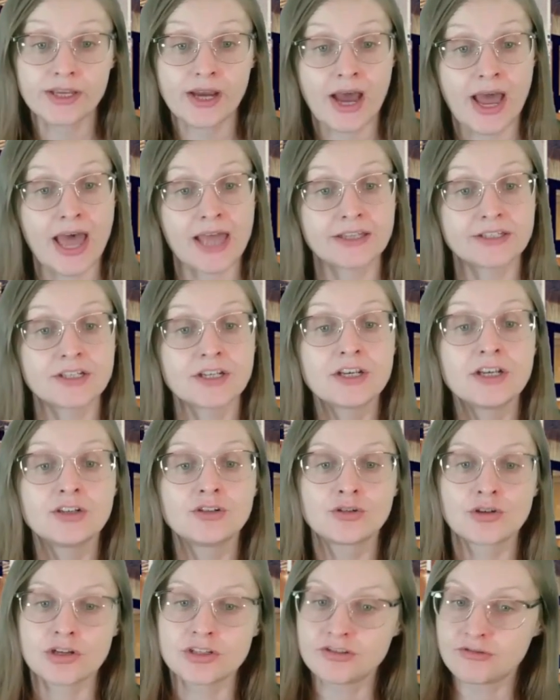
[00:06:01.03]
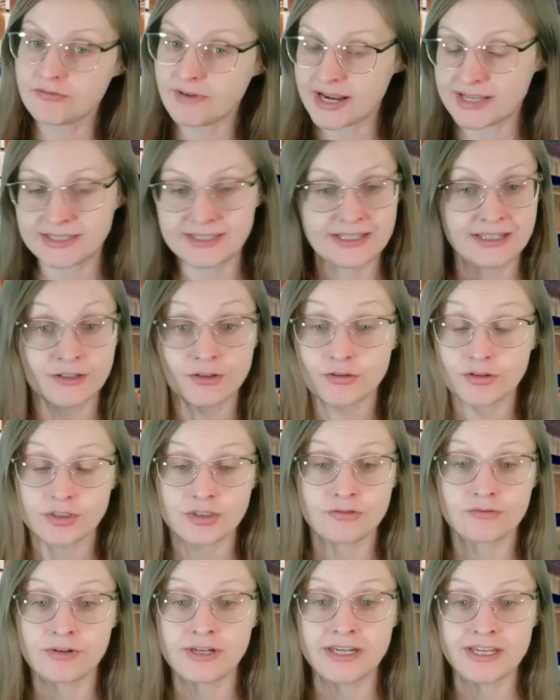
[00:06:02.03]
hand to address
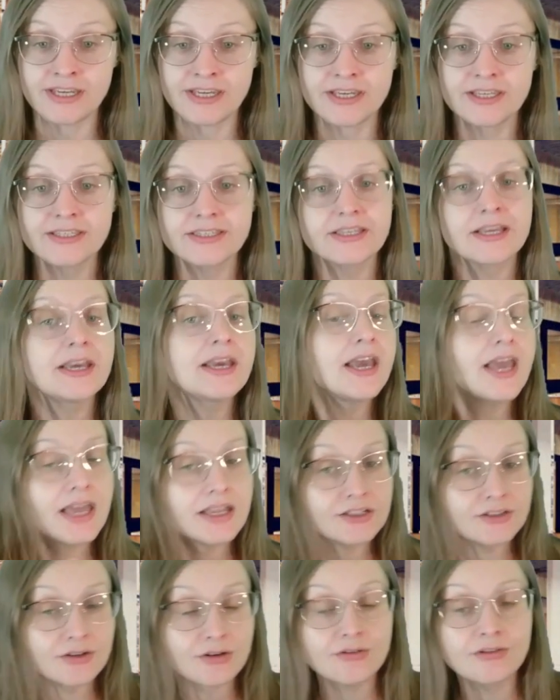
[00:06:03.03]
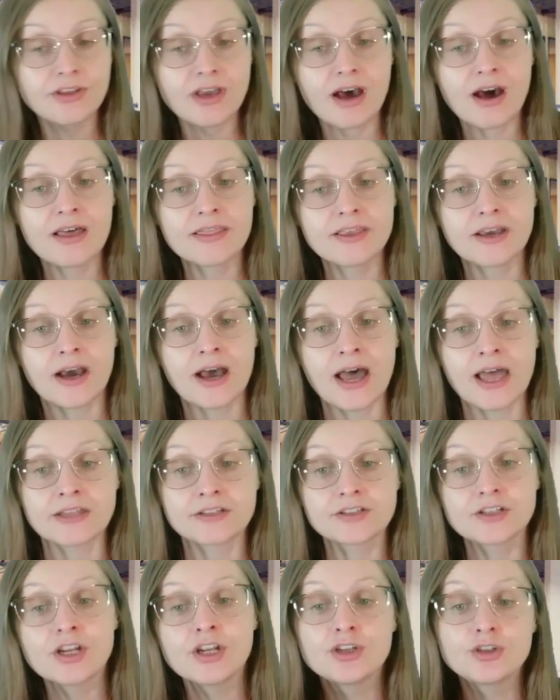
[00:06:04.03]
industry needs and on the other
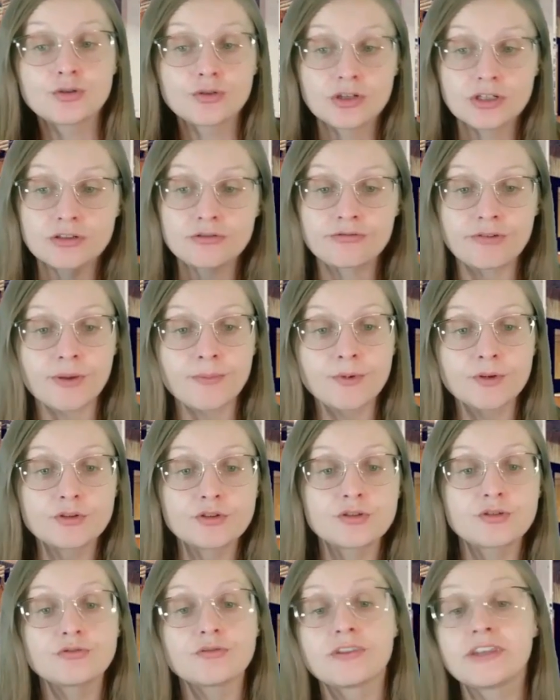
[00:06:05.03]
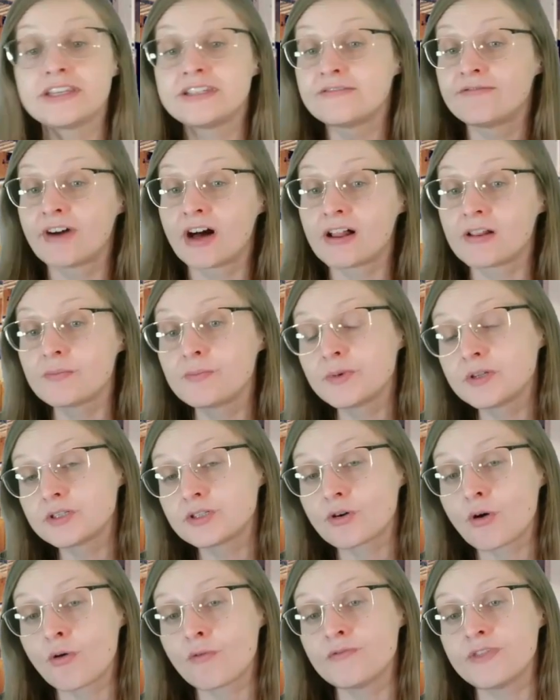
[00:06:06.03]
hand to contribute to the development
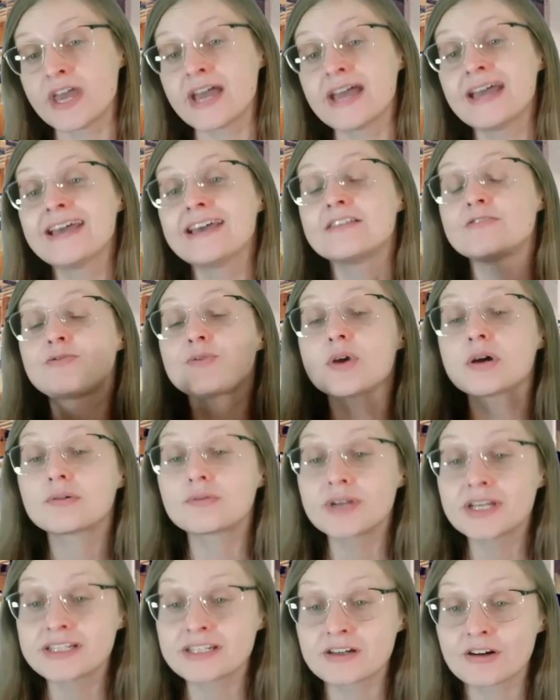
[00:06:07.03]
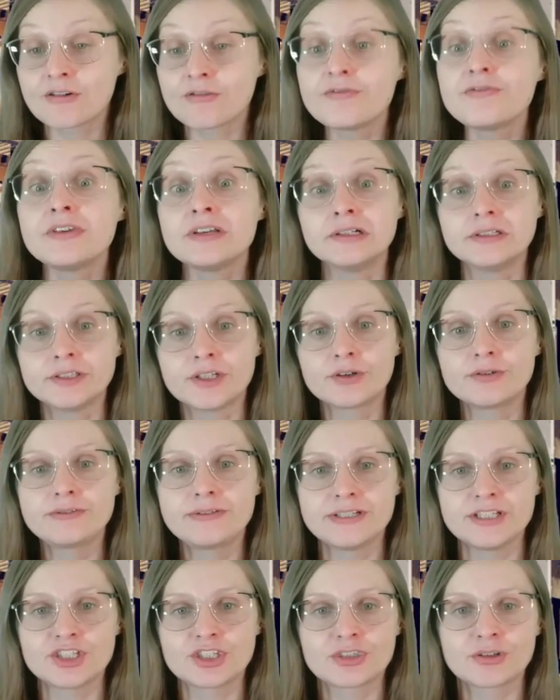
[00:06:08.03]
of the theoretical field of
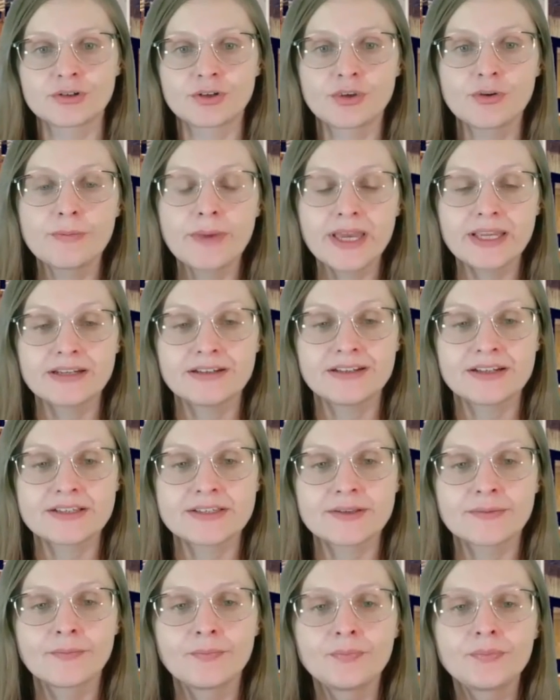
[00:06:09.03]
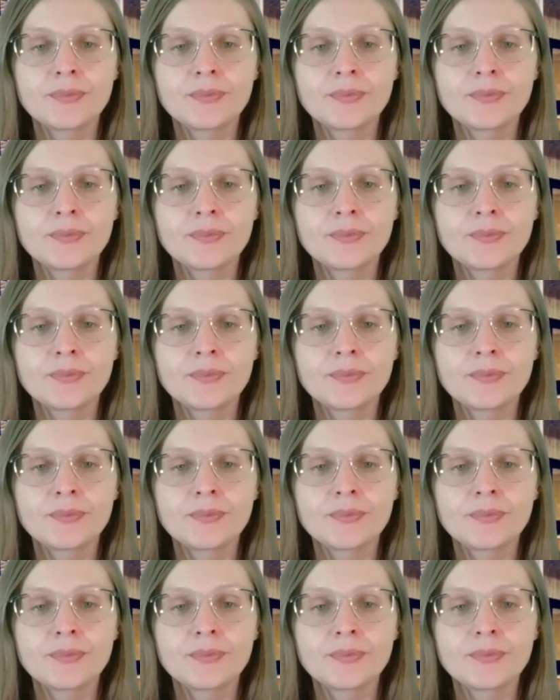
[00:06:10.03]
digital humanities.